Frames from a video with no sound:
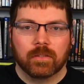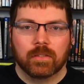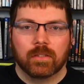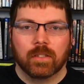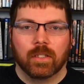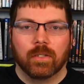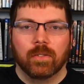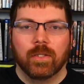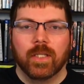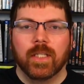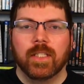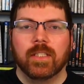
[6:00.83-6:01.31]

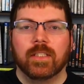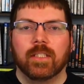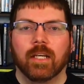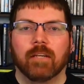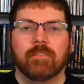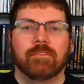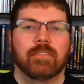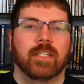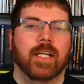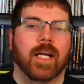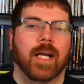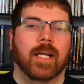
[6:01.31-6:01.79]
So he
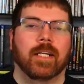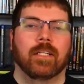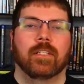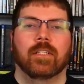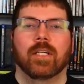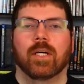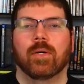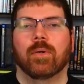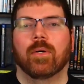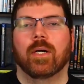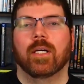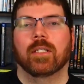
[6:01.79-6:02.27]
definitely had to
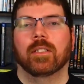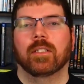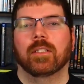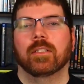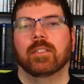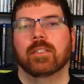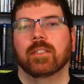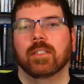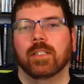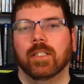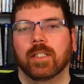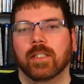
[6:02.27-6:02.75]
go on
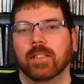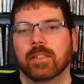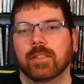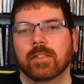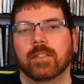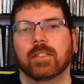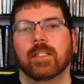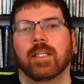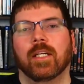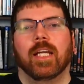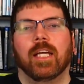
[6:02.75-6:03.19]
this list,